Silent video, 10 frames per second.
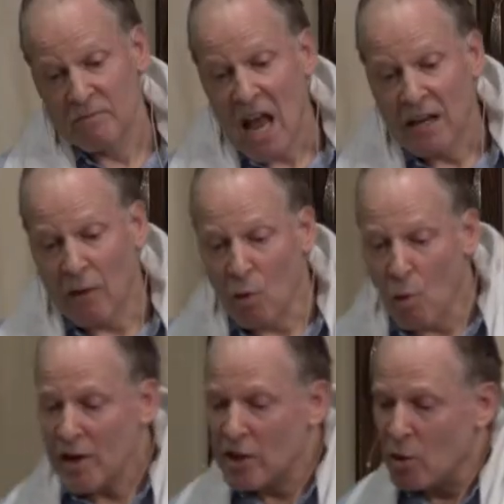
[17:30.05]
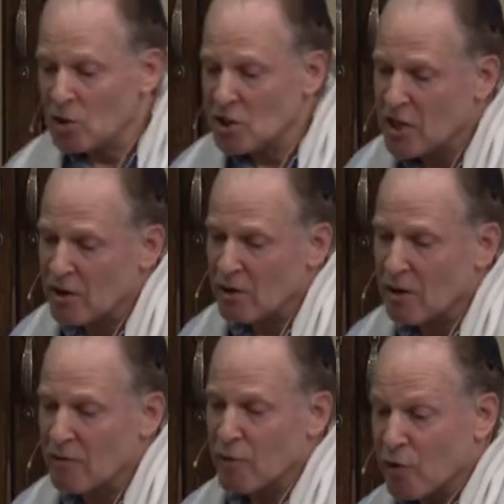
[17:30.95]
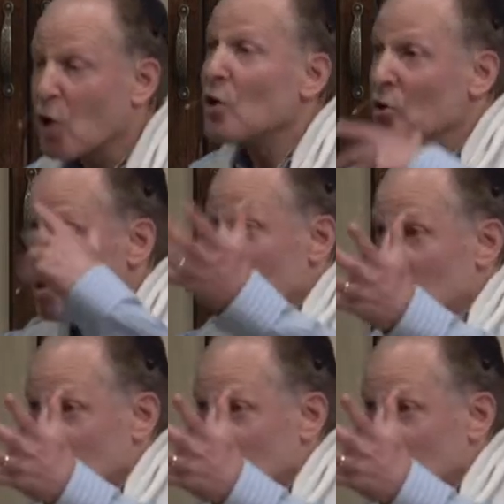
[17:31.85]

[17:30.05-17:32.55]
Now, the word he uses here for, for good news